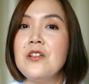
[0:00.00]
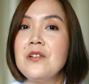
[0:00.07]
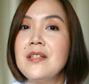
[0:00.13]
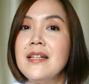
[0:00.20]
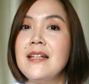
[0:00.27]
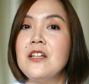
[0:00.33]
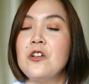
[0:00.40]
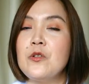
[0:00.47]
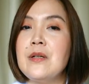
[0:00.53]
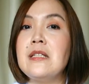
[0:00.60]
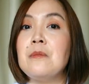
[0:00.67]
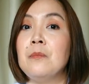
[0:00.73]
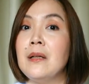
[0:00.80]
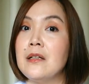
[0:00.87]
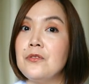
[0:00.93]
those that
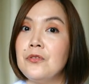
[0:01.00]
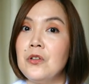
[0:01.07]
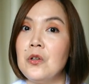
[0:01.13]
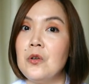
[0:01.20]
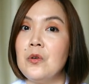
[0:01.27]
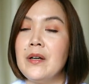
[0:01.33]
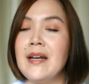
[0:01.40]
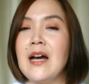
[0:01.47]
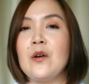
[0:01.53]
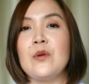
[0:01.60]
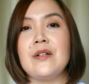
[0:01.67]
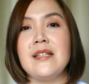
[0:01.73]
increase blood flow in our